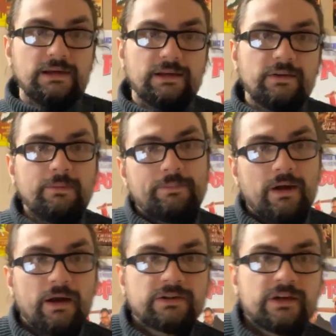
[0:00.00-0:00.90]
in the
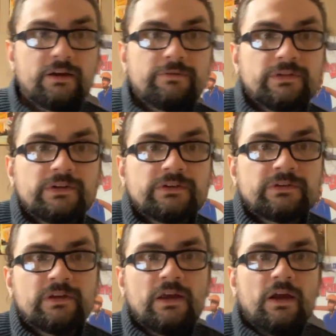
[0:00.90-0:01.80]
box
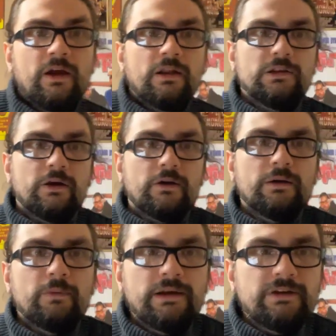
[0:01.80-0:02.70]
office. Laura,
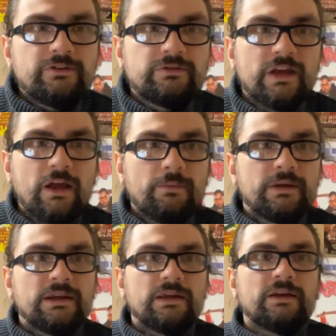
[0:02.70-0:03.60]
when did you tell
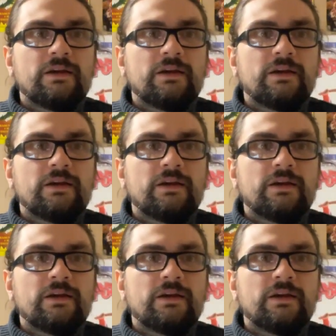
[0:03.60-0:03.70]
me?